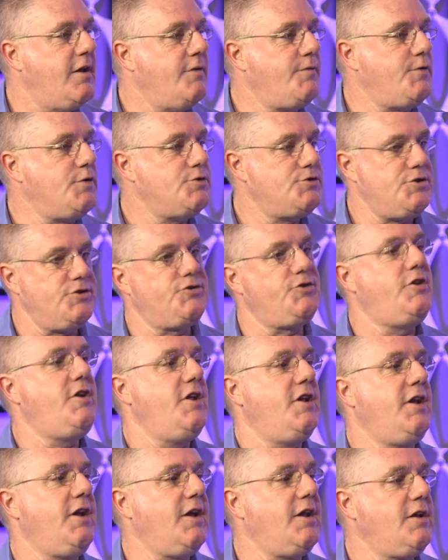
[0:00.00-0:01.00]
If you're just
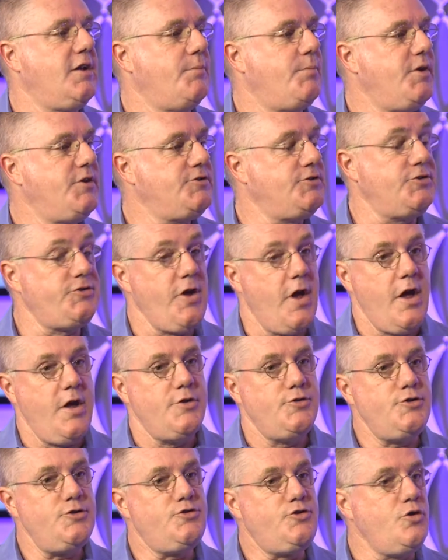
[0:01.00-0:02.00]
getting into business,
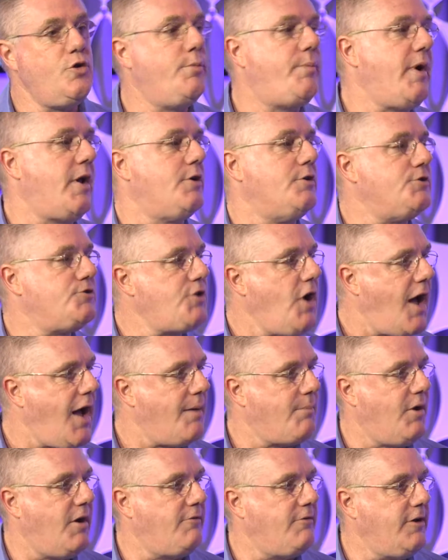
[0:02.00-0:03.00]
just do a better
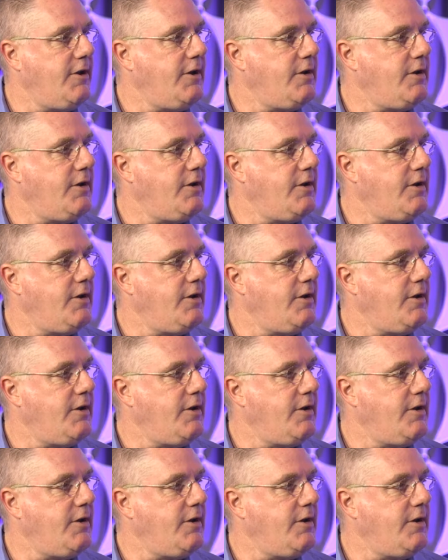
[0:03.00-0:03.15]
job of it.